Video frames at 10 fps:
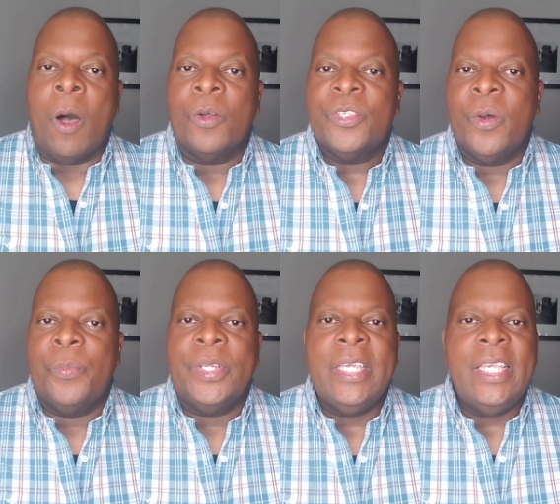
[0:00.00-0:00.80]

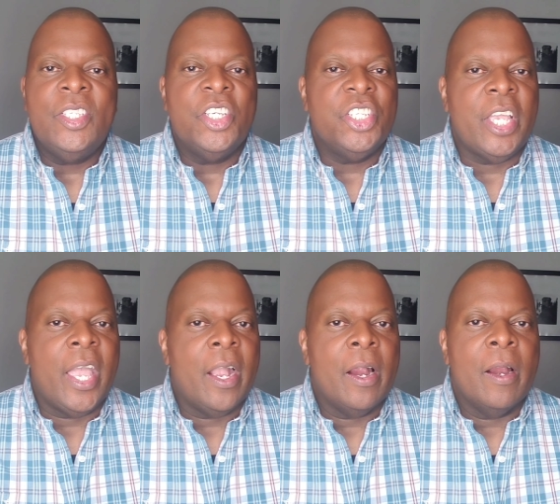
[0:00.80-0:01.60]
Also, please
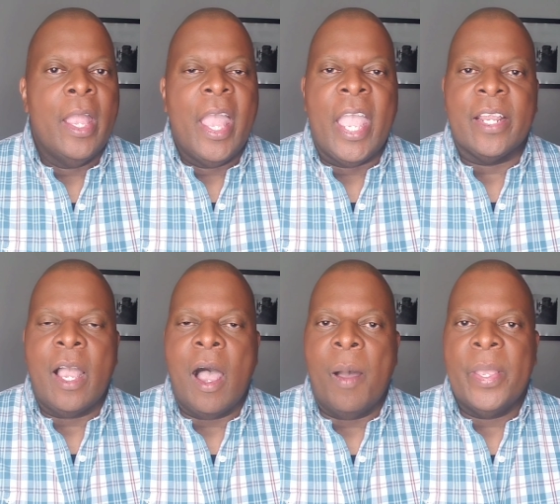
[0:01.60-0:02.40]
share
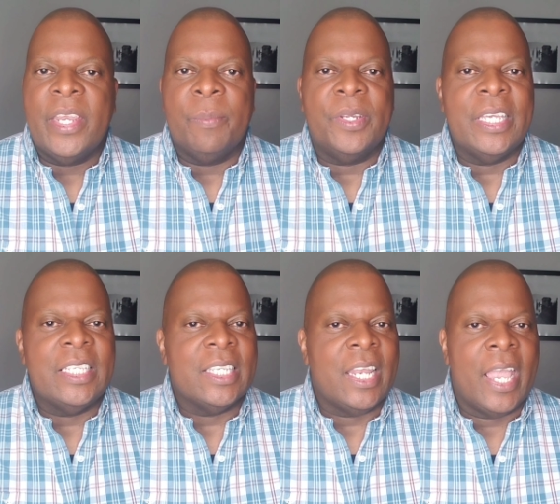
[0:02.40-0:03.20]
and comment and
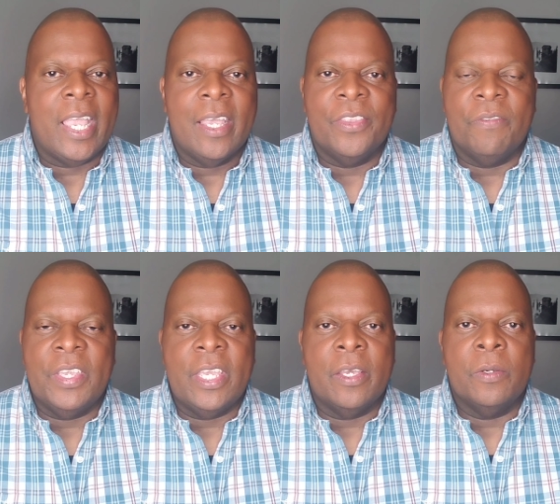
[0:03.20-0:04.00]
please like the
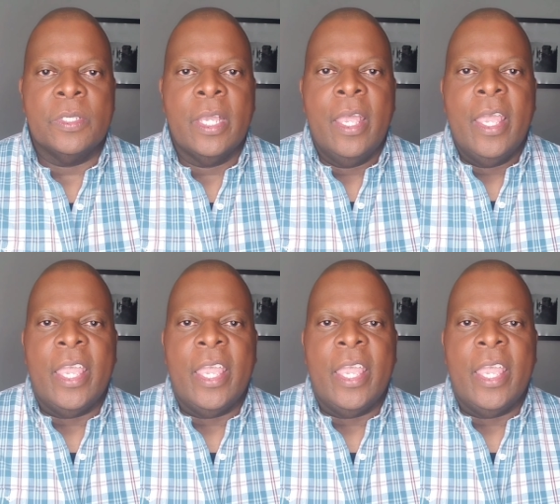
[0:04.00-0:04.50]
videos.